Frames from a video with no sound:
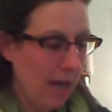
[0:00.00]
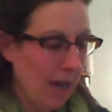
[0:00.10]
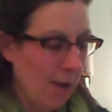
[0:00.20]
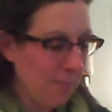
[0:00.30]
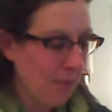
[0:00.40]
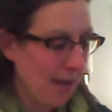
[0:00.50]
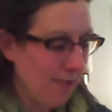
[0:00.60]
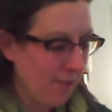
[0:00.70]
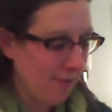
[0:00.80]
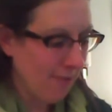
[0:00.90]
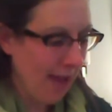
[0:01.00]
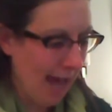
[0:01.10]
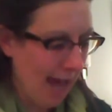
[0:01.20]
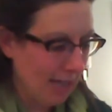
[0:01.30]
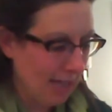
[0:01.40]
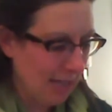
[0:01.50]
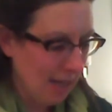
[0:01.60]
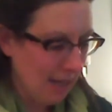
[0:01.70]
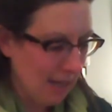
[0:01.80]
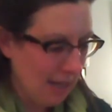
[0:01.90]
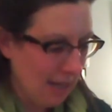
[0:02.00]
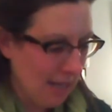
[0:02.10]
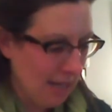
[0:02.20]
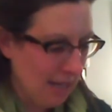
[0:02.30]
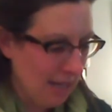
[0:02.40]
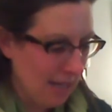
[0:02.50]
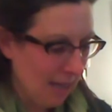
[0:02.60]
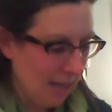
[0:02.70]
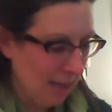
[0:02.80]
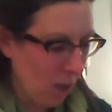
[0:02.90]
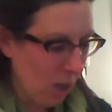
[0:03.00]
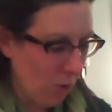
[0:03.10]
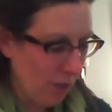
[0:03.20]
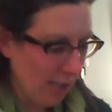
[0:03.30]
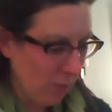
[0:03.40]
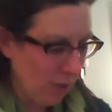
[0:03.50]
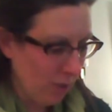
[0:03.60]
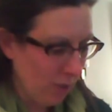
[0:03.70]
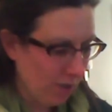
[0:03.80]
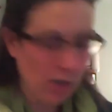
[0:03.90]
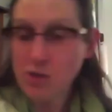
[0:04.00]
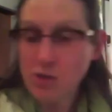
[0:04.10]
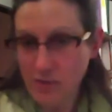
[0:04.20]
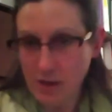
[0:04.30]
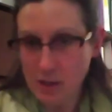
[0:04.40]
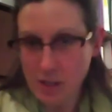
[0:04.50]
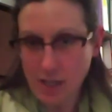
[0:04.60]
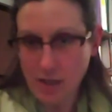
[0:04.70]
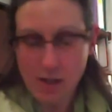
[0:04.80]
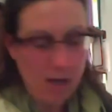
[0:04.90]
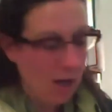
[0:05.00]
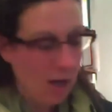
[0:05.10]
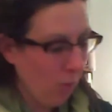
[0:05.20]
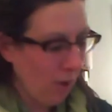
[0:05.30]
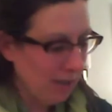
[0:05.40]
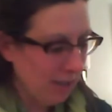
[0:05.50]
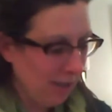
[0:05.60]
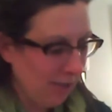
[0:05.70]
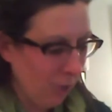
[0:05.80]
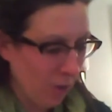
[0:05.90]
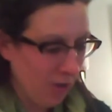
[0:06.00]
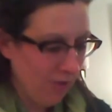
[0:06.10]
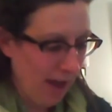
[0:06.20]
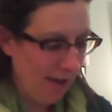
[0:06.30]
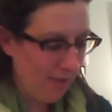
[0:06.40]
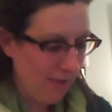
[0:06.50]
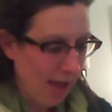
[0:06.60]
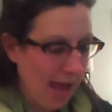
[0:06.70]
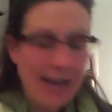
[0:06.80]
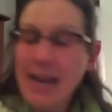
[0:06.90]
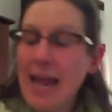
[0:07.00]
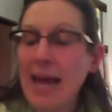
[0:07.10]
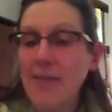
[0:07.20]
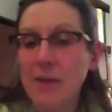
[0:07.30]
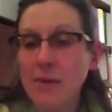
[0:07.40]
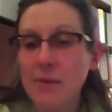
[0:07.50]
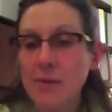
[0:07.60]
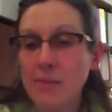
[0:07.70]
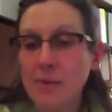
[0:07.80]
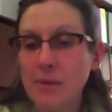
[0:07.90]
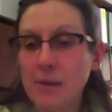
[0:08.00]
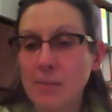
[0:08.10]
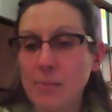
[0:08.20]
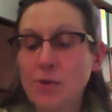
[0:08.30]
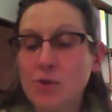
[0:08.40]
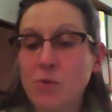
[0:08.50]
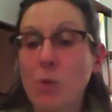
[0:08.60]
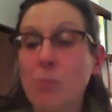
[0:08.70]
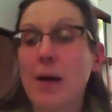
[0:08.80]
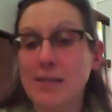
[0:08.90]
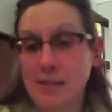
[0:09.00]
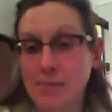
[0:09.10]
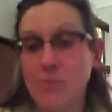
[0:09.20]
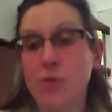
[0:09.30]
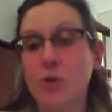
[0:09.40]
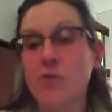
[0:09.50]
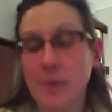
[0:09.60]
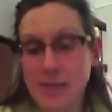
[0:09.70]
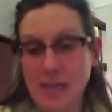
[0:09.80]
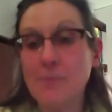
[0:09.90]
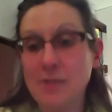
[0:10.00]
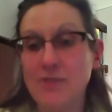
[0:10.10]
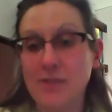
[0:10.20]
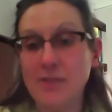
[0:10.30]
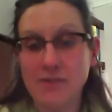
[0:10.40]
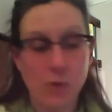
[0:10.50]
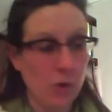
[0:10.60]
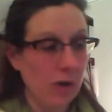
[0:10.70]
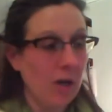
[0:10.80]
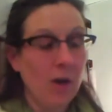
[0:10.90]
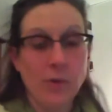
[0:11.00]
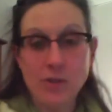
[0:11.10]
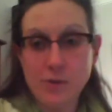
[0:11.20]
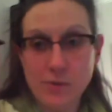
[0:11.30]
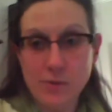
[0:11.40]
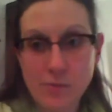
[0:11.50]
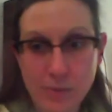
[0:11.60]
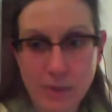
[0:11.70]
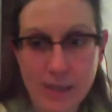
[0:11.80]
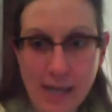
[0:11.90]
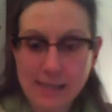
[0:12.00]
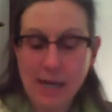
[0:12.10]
And in fact, the lowest, which was social functioning, was a 45, and it had the most robust improvement up to 54, which is really nice.